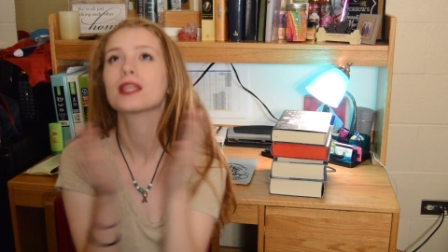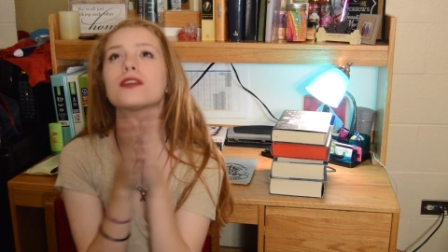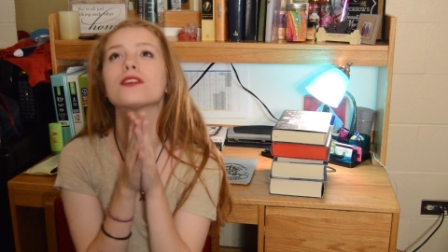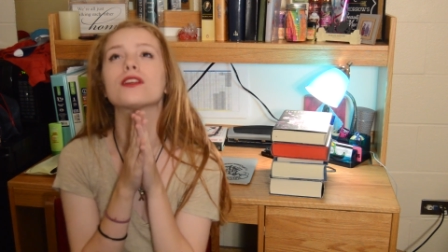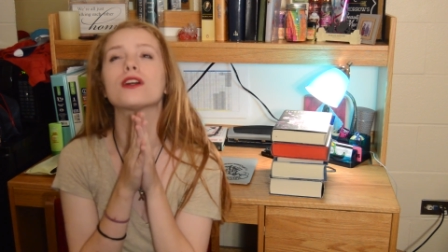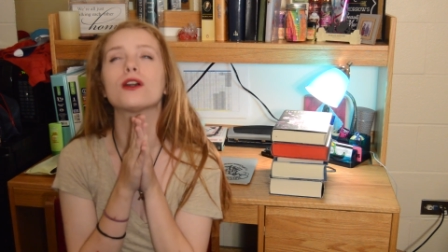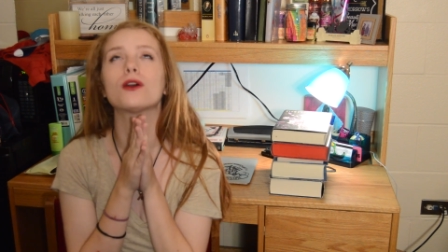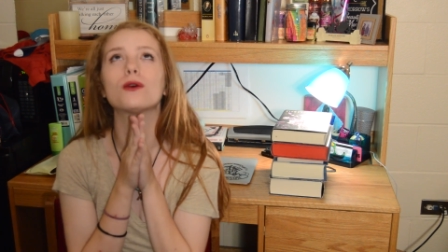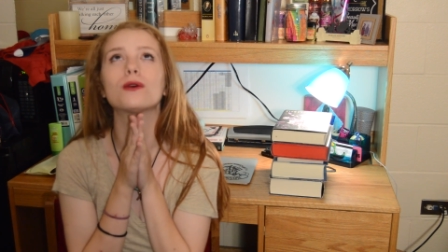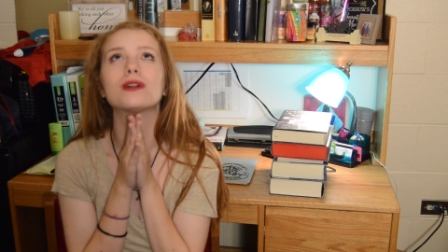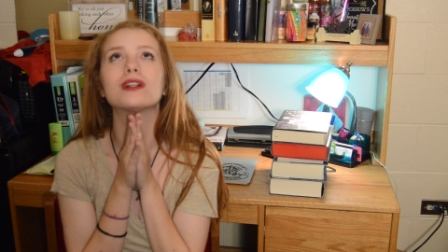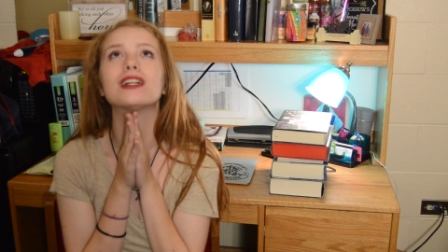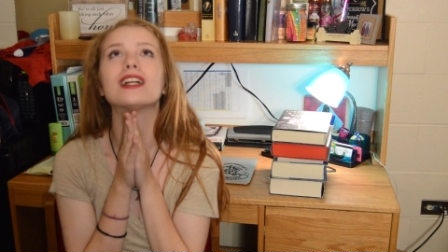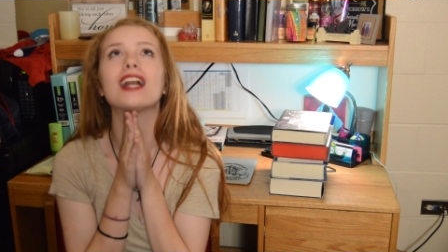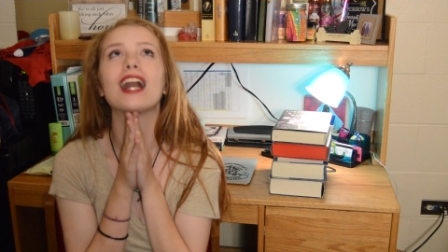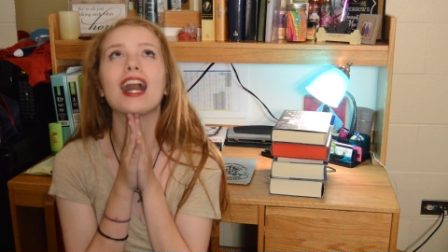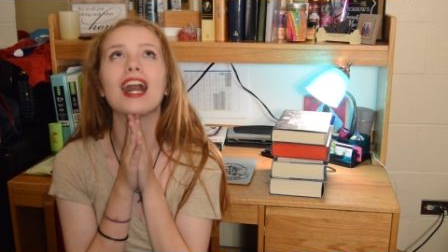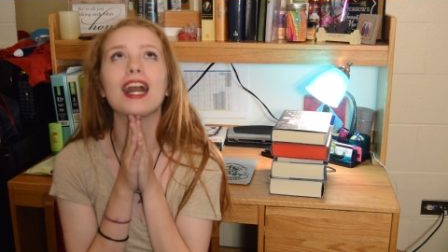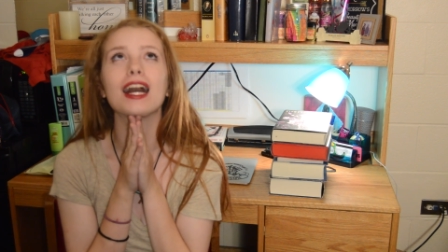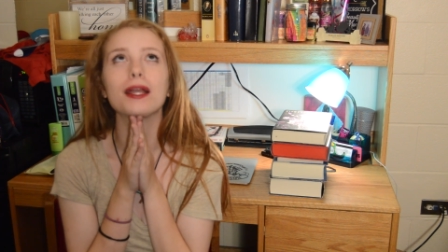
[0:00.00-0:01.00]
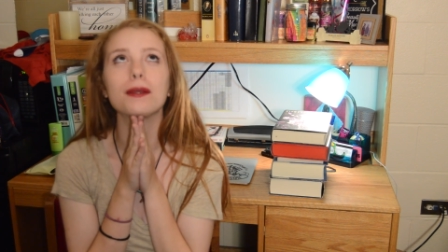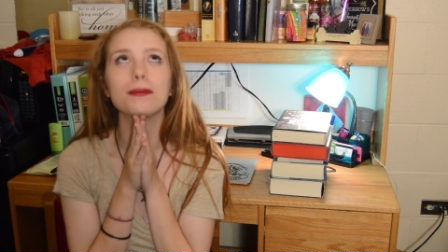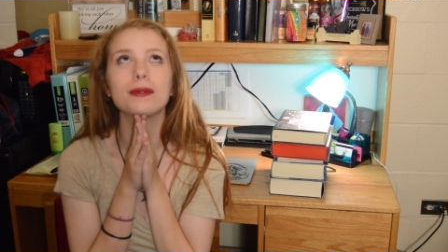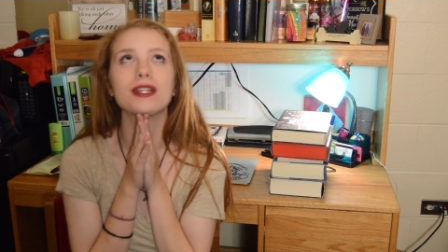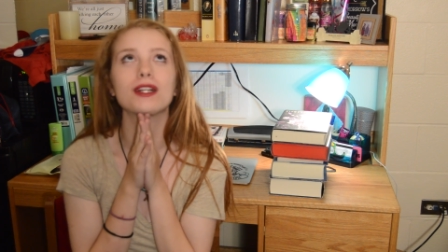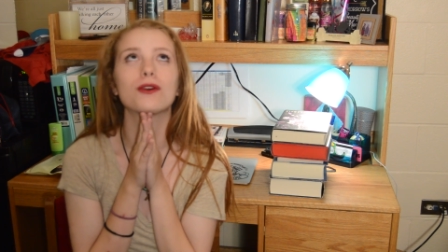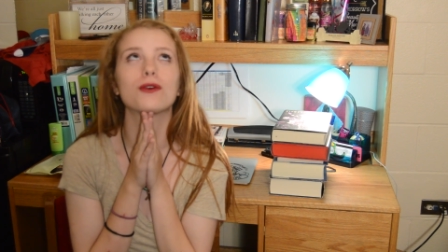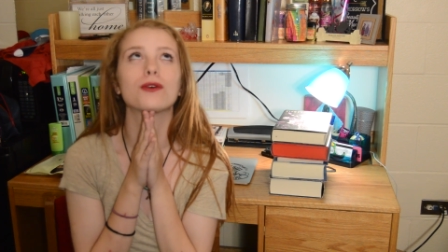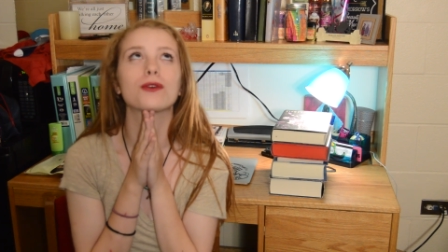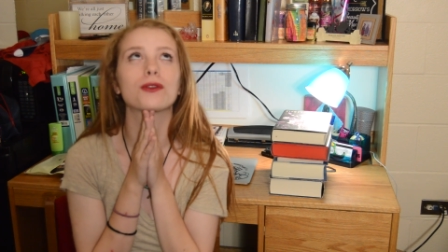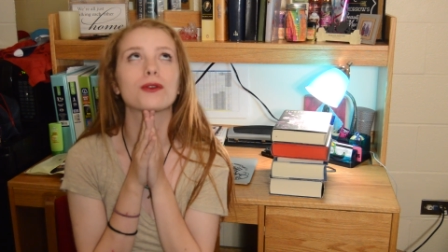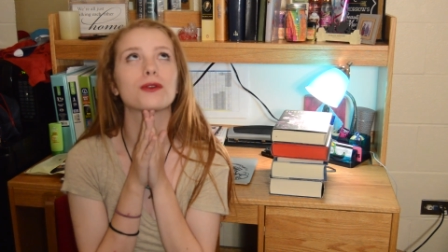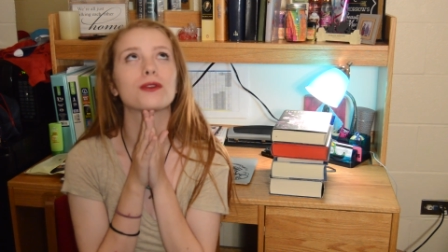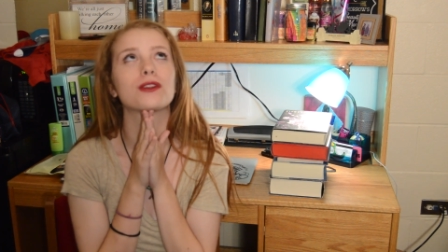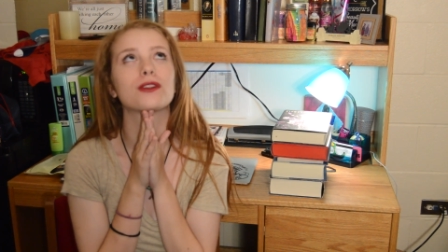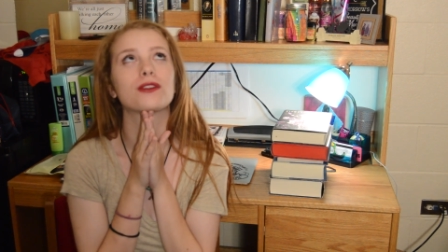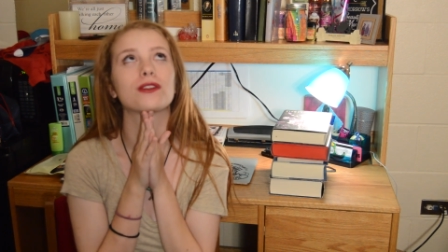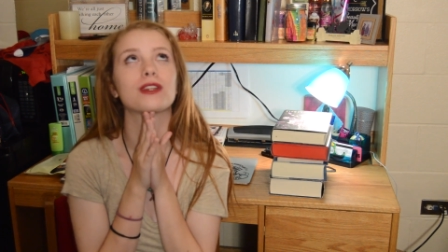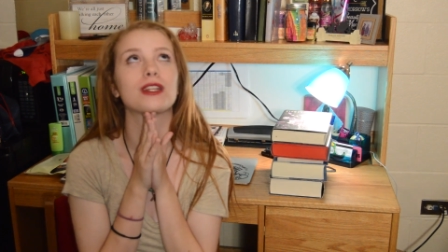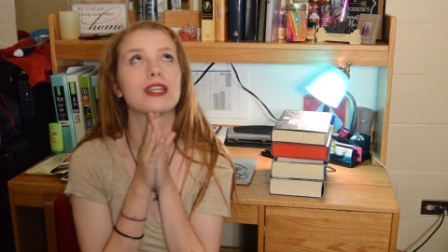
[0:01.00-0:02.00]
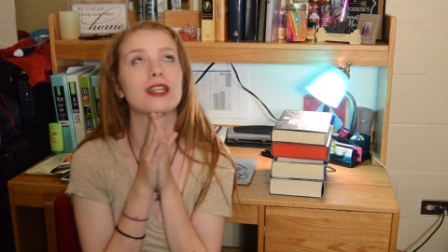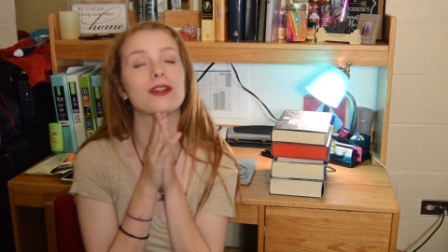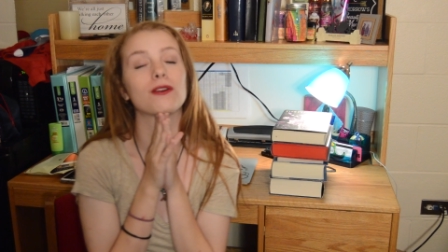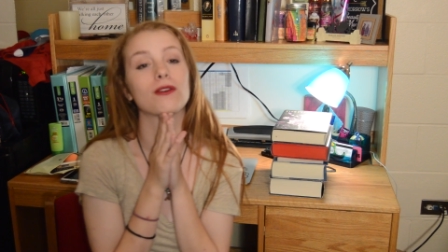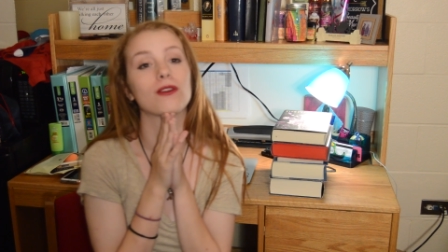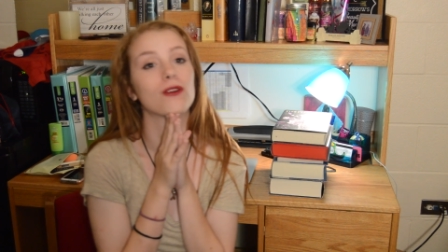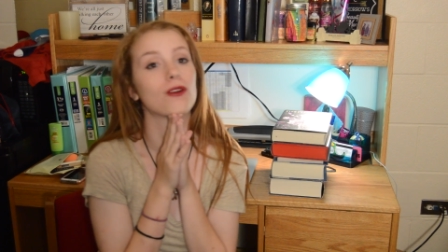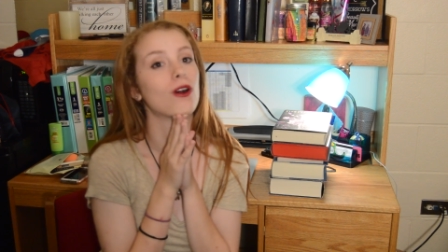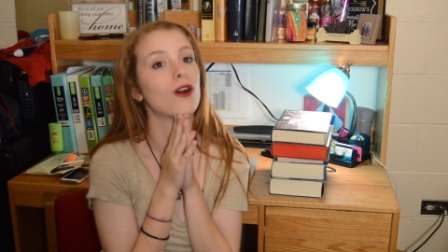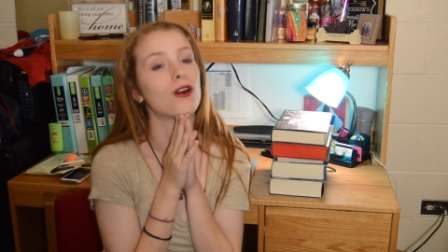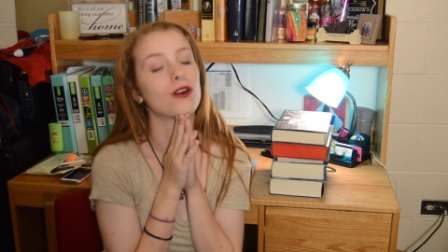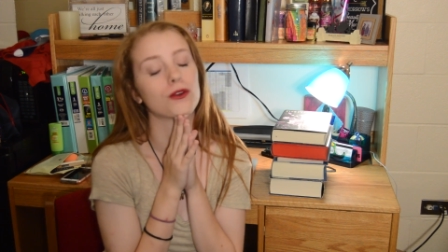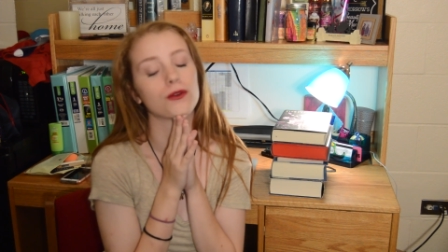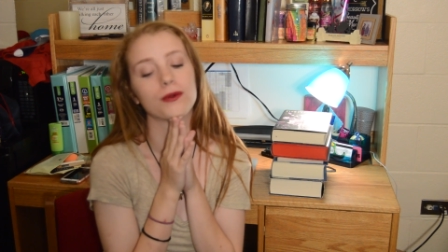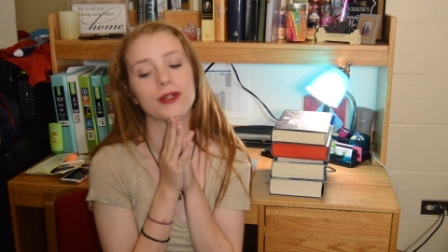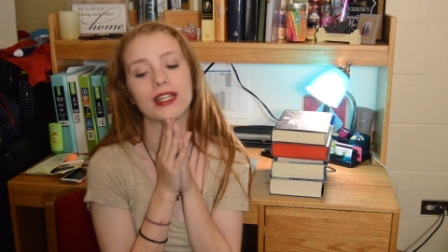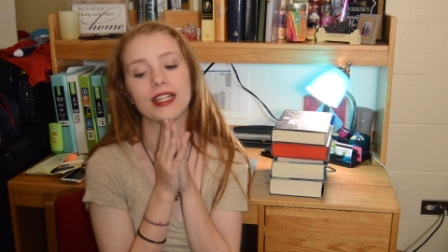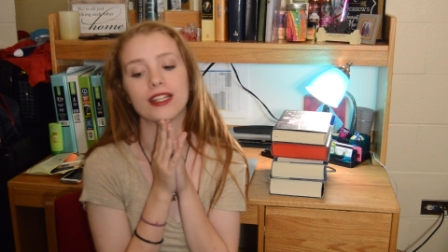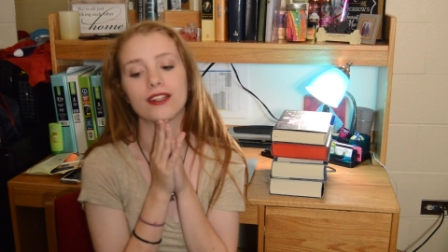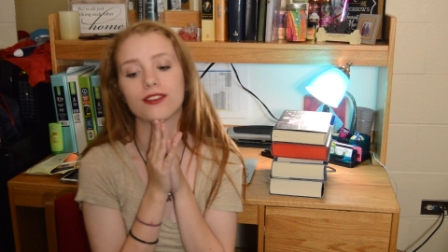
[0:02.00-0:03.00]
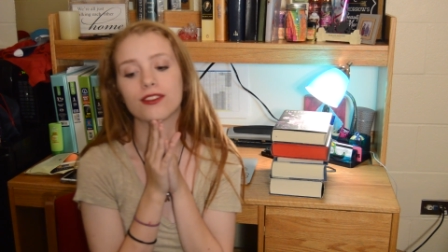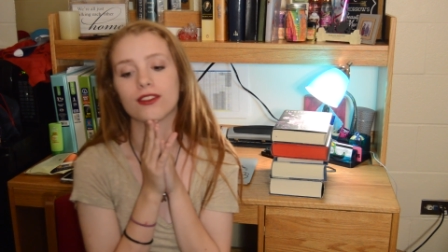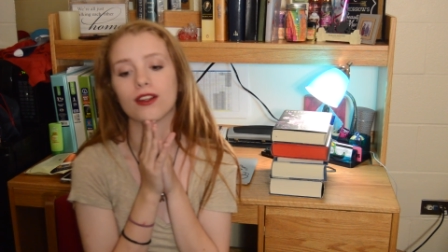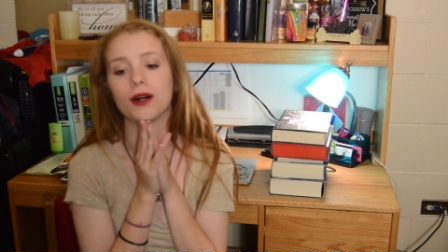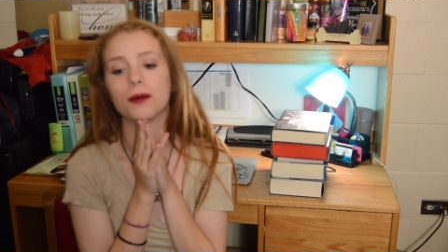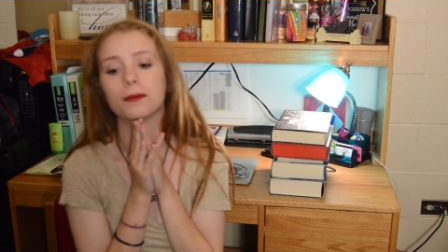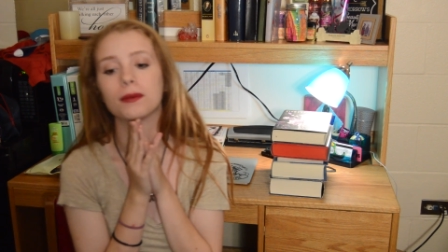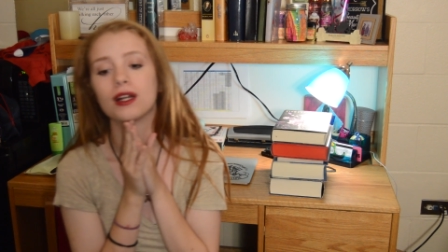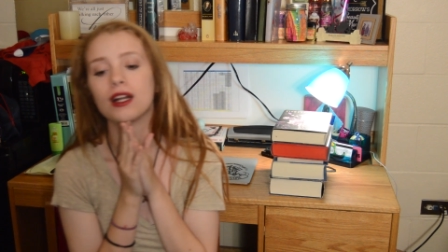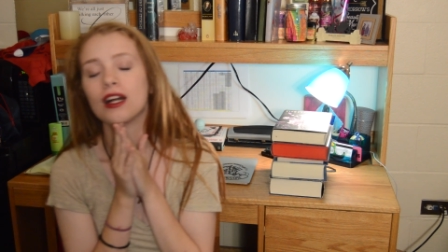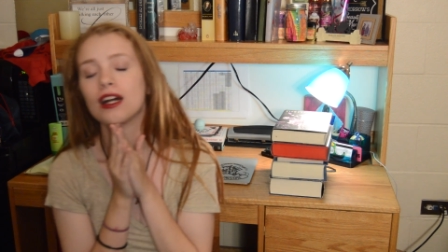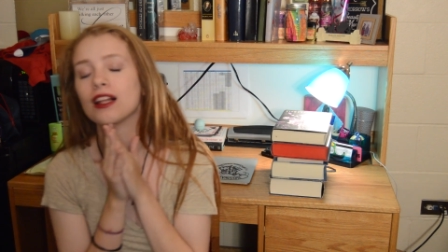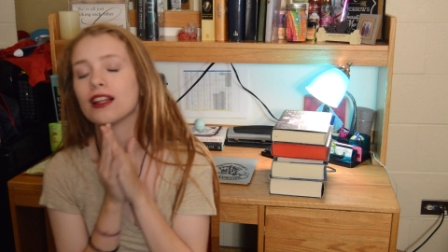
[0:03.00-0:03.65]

So, I've been going through this year-long um, reading slump.